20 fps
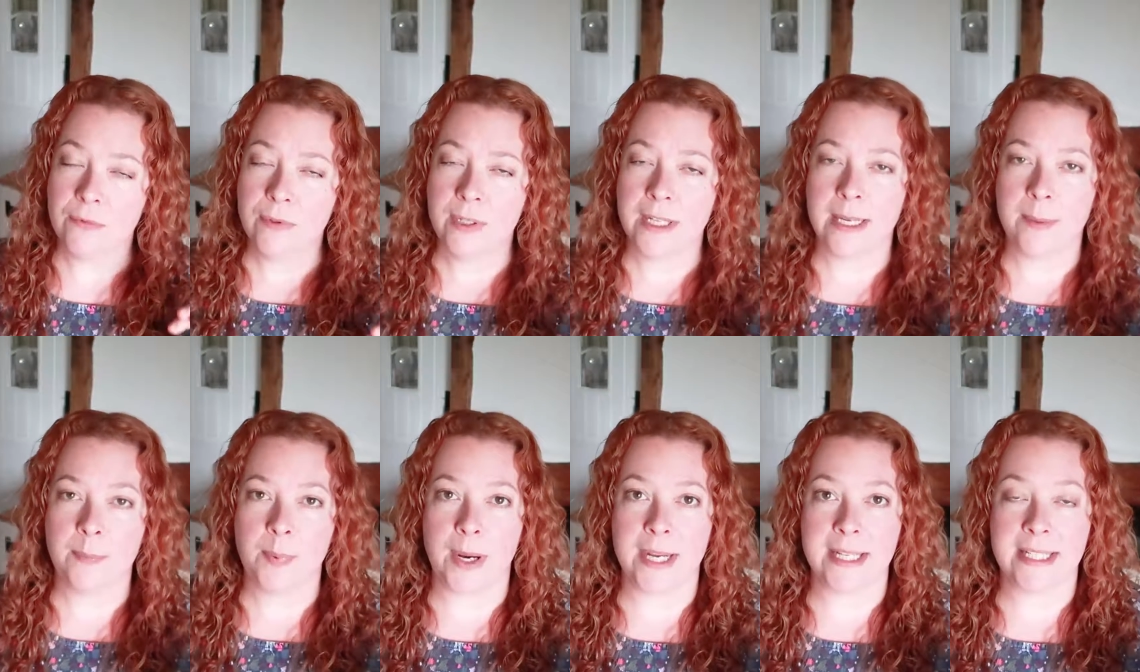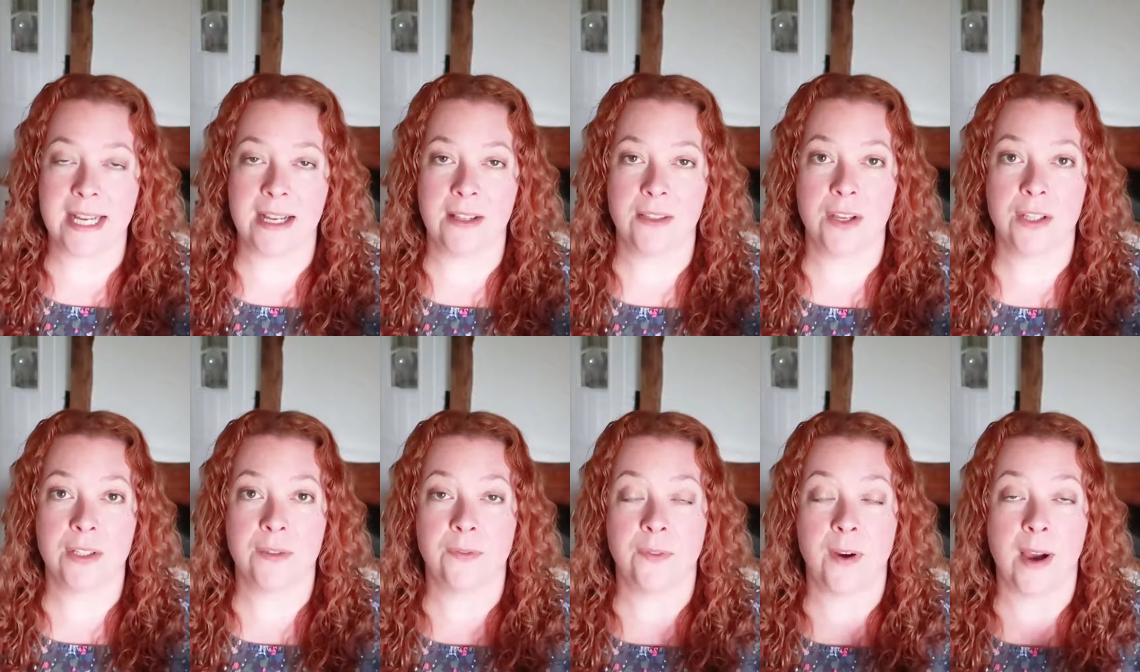really break down
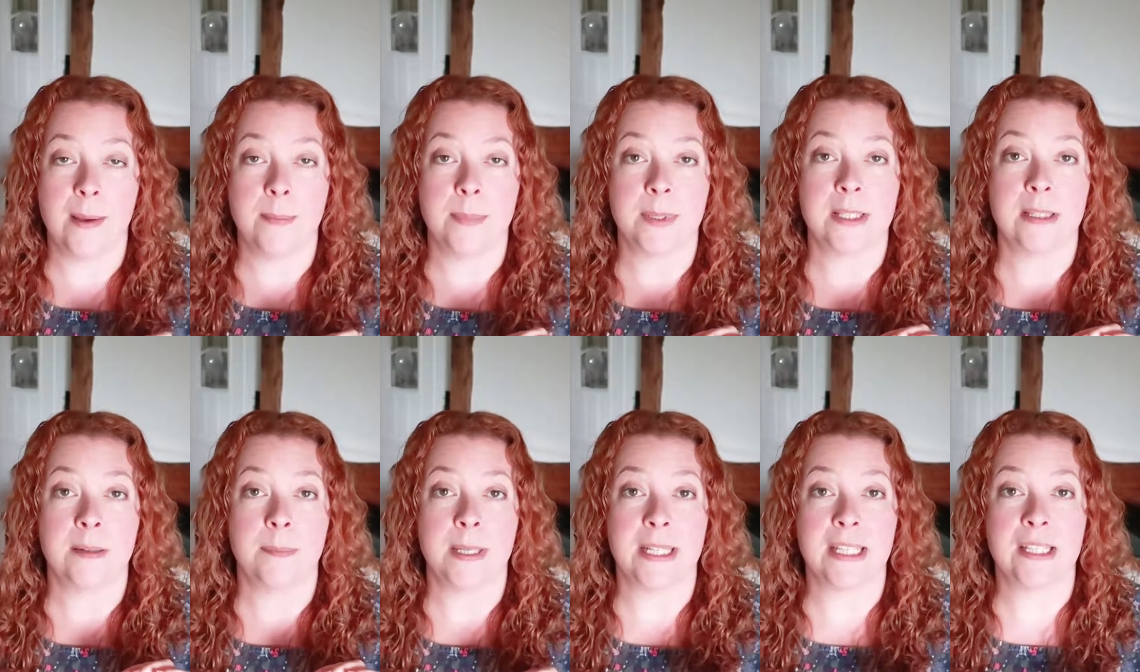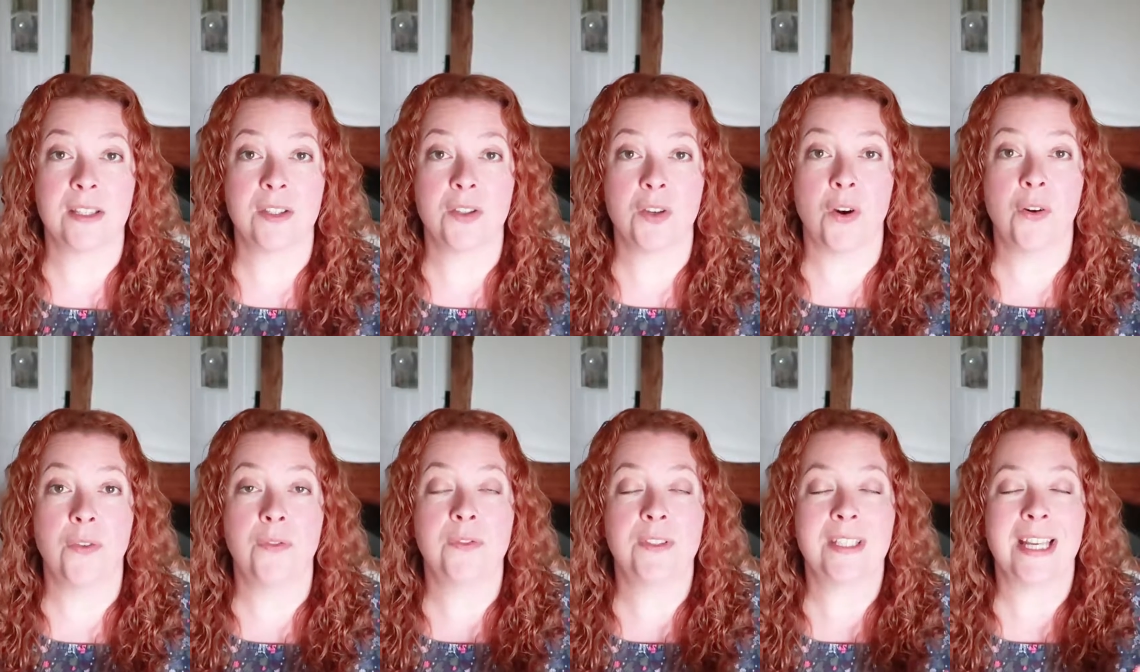those fibres to be
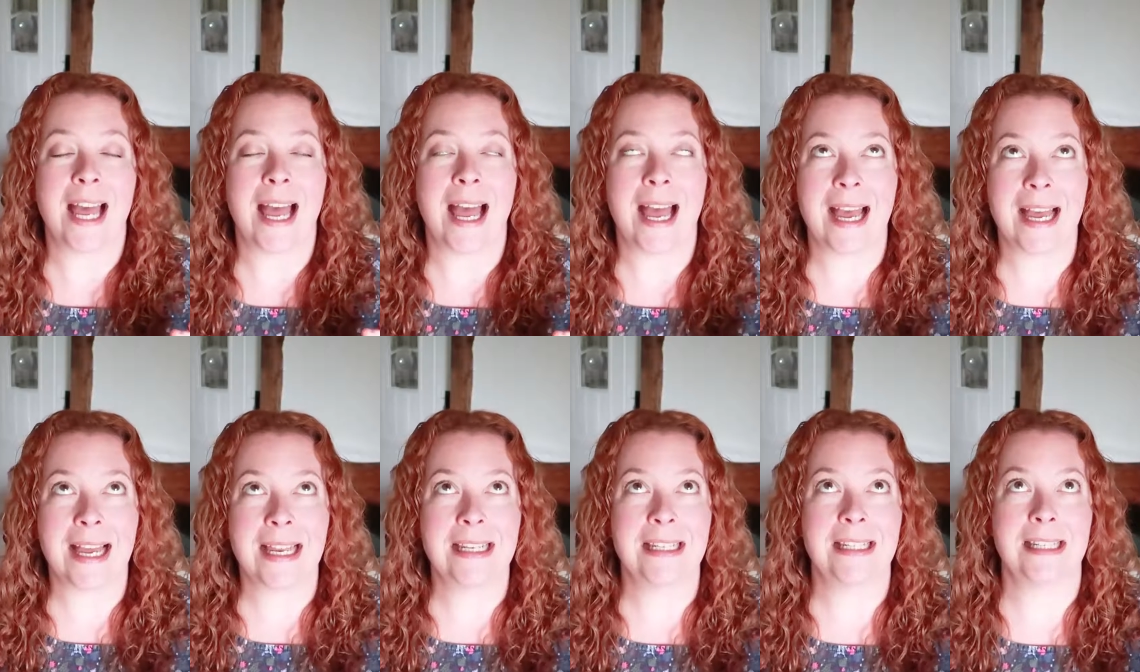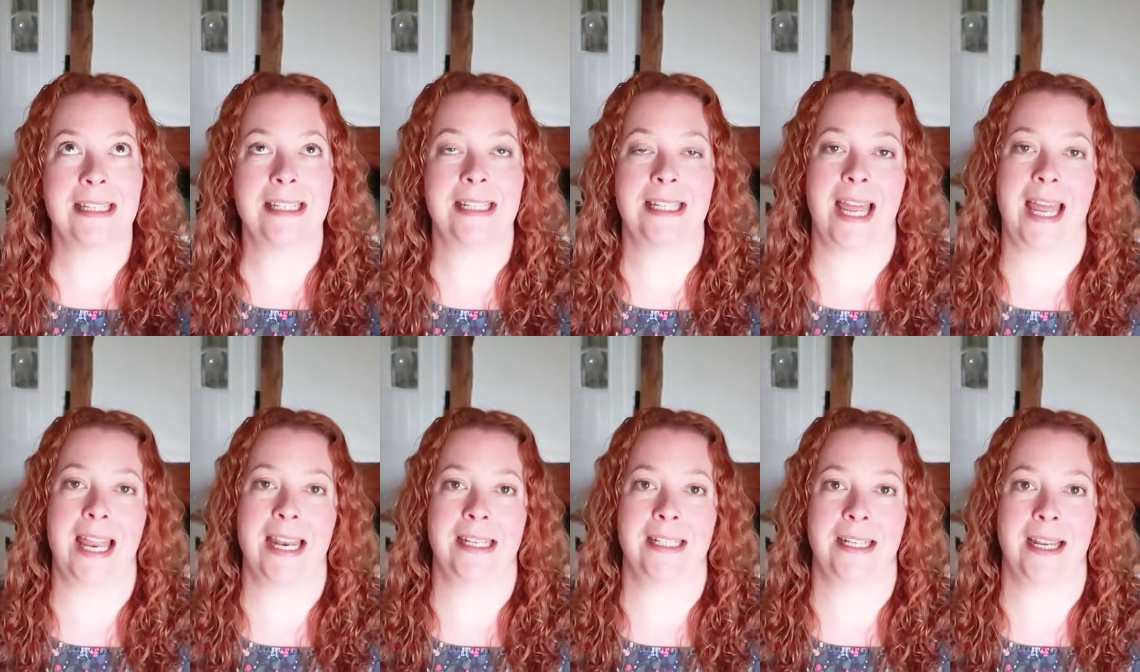soft and
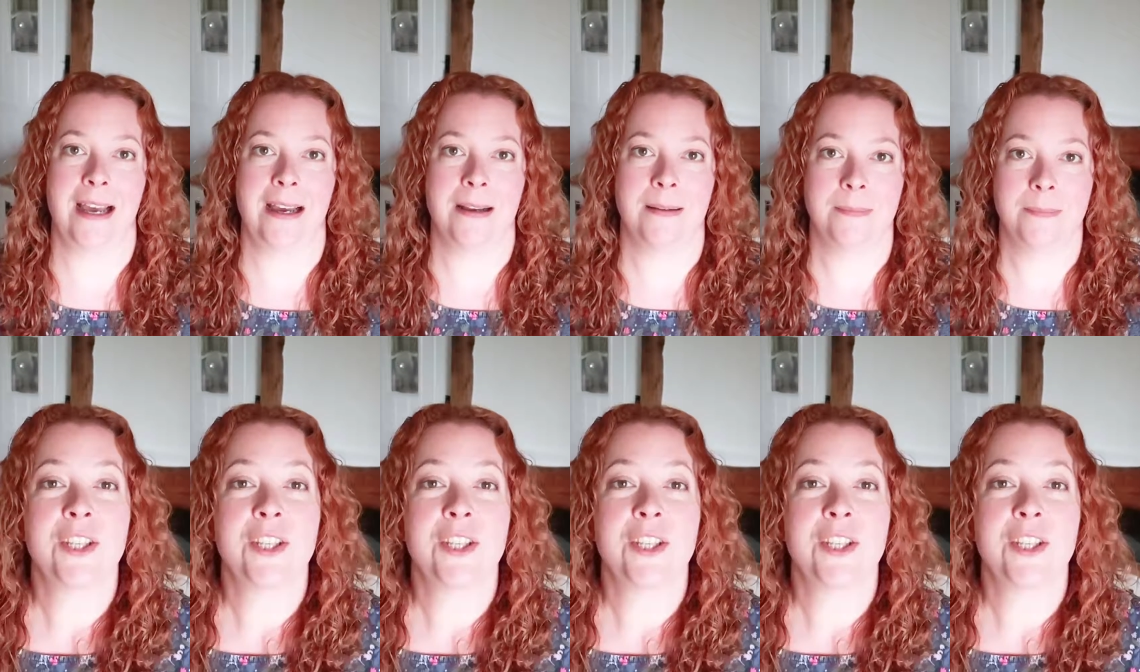tender.